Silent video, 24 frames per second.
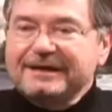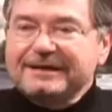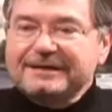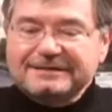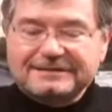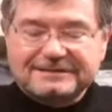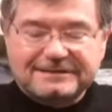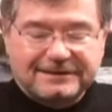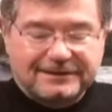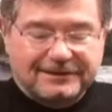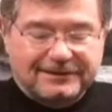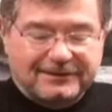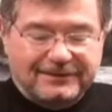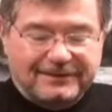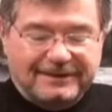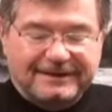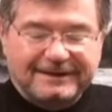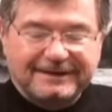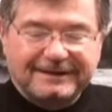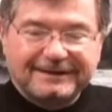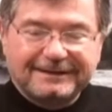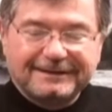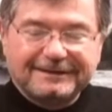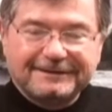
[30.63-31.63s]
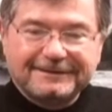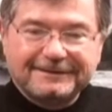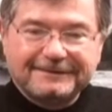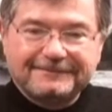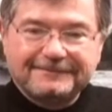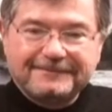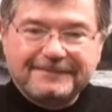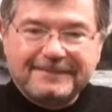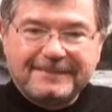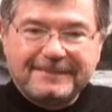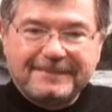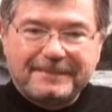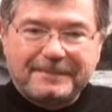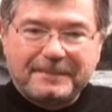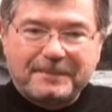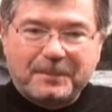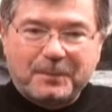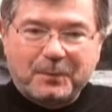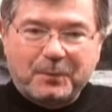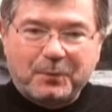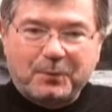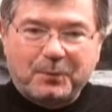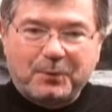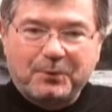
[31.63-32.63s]
So
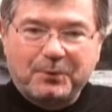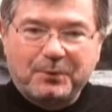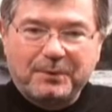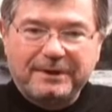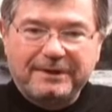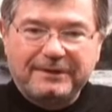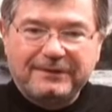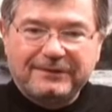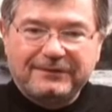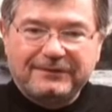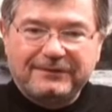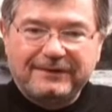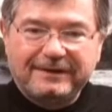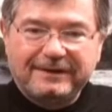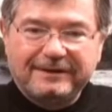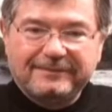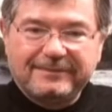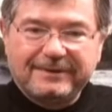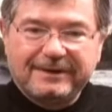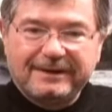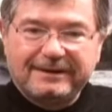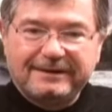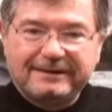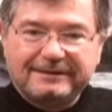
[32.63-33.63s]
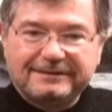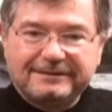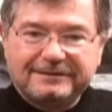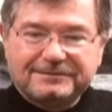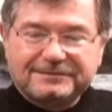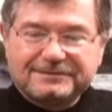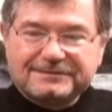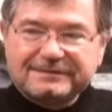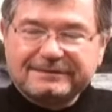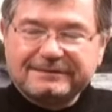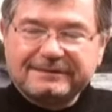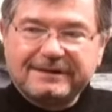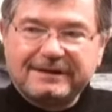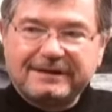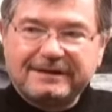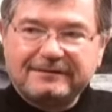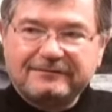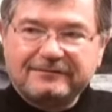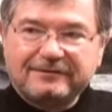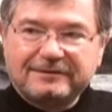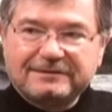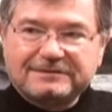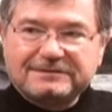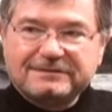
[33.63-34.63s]
when we think about it, there's a lot of
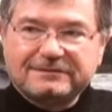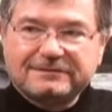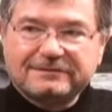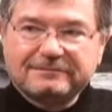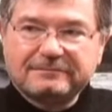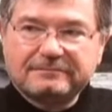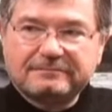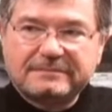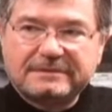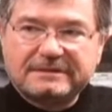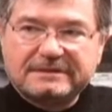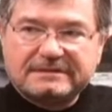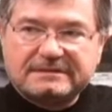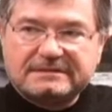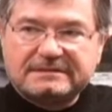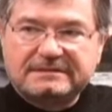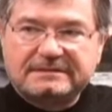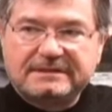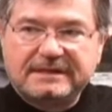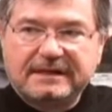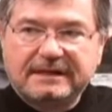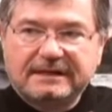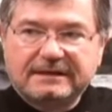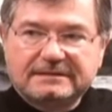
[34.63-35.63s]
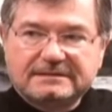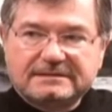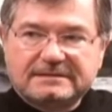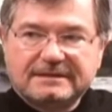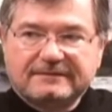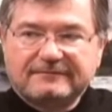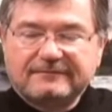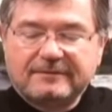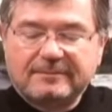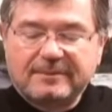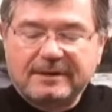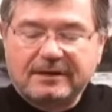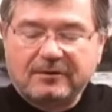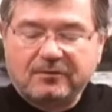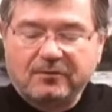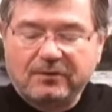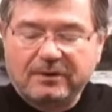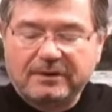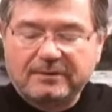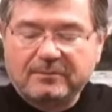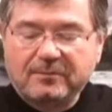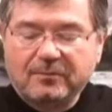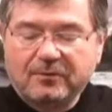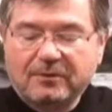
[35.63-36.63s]
also mistaken stuff about
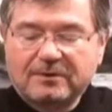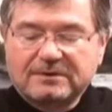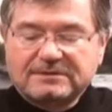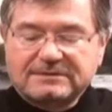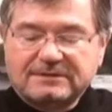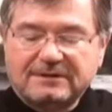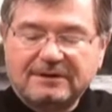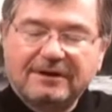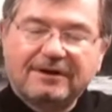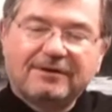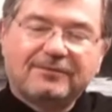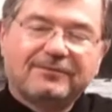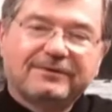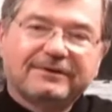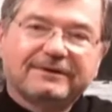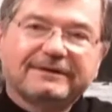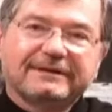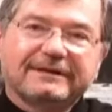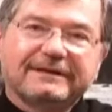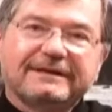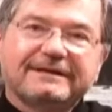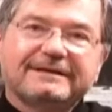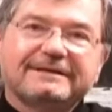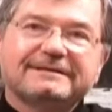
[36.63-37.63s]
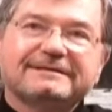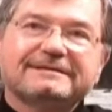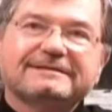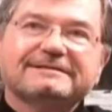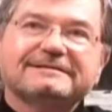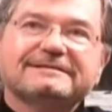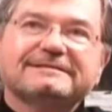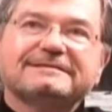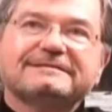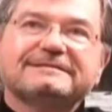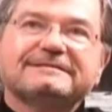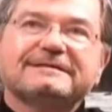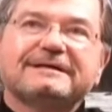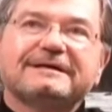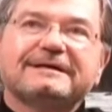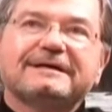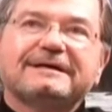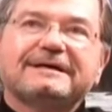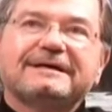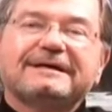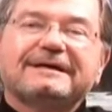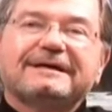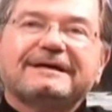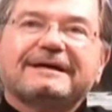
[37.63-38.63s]
what Moore's law really is.
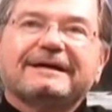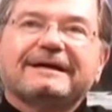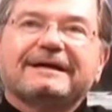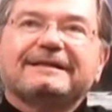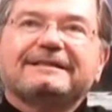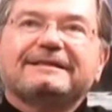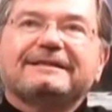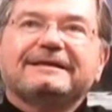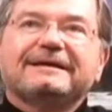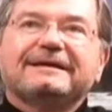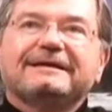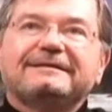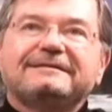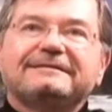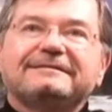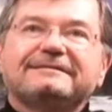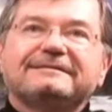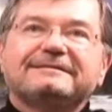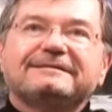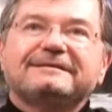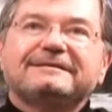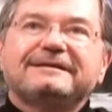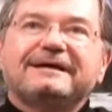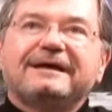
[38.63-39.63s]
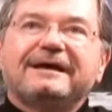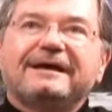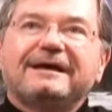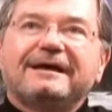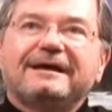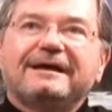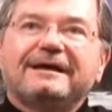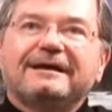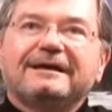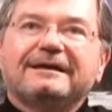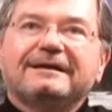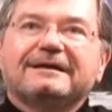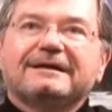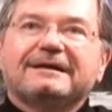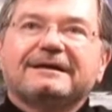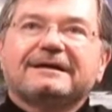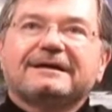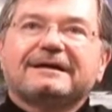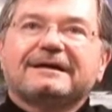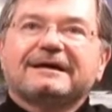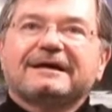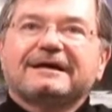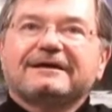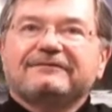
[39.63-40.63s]
At the end of the day,
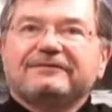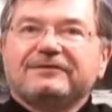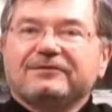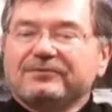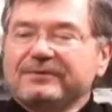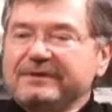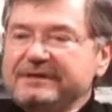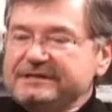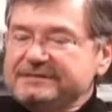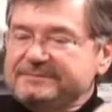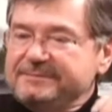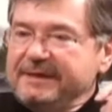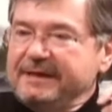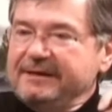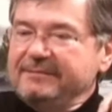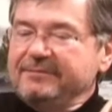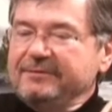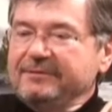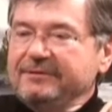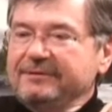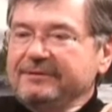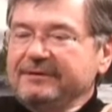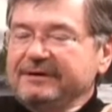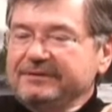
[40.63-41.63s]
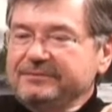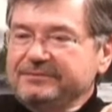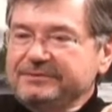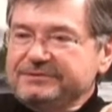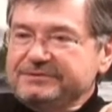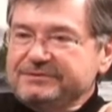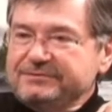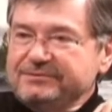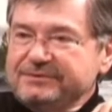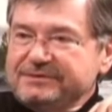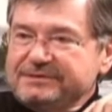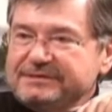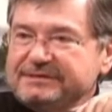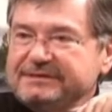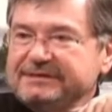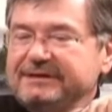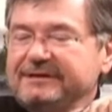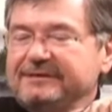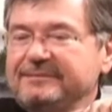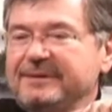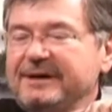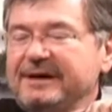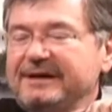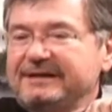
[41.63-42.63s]
if you read his paper, it was originally
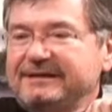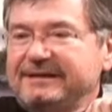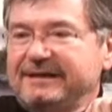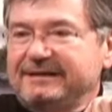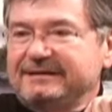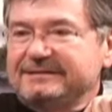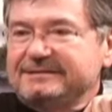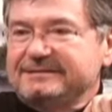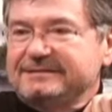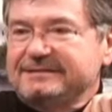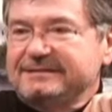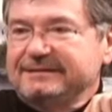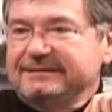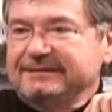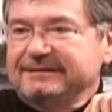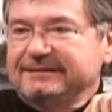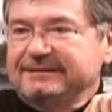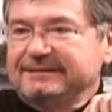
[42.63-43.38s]
about density.